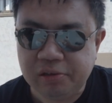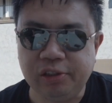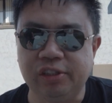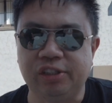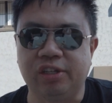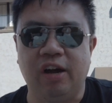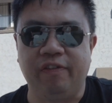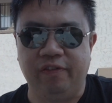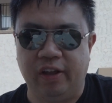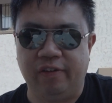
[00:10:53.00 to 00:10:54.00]
Turkish coffee
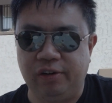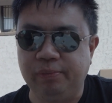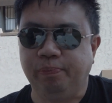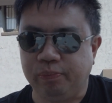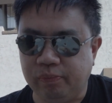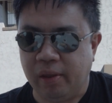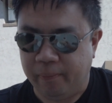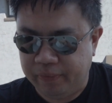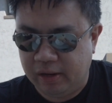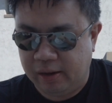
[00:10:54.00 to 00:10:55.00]
flavor.
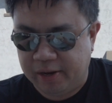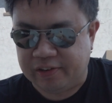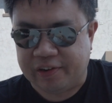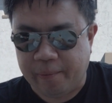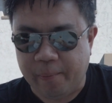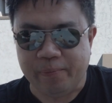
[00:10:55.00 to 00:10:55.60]
Amazing.